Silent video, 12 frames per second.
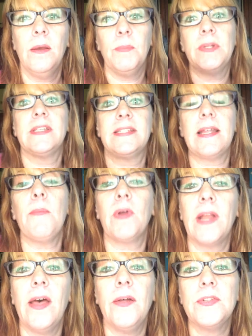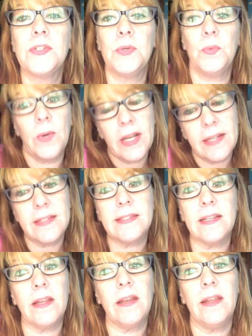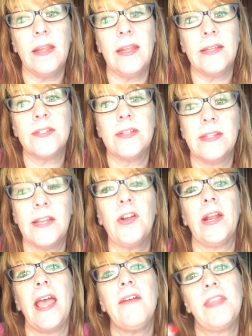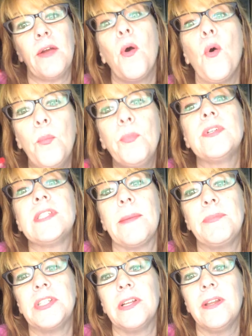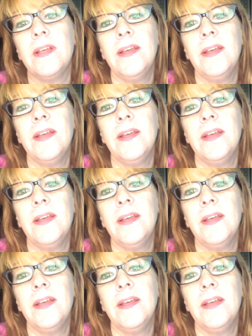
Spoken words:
but to someone else who witnessed it, they're going to have their own perception.